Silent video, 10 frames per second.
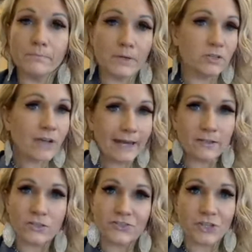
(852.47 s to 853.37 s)
But you kind
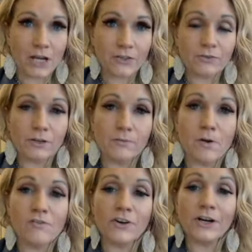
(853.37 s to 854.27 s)
of just check the
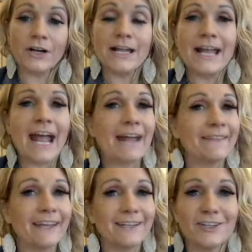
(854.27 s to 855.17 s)
room over
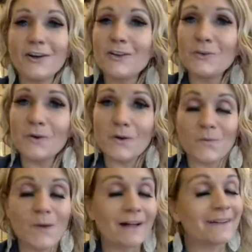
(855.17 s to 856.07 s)
and then, you
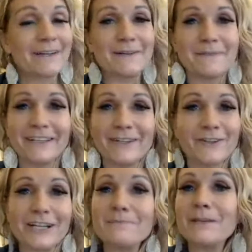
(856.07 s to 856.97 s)
welcome and you
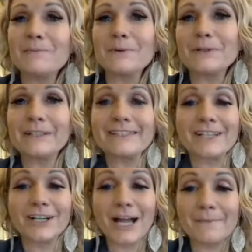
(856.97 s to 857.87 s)
greet people as
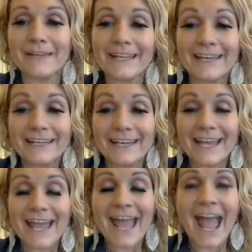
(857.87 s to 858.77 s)
they're coming in.
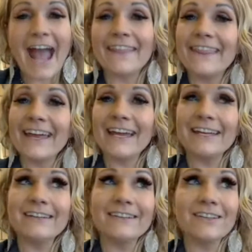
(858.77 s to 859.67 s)
And
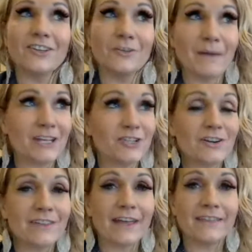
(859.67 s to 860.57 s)
then you make
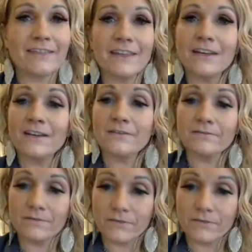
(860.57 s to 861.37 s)
sure that the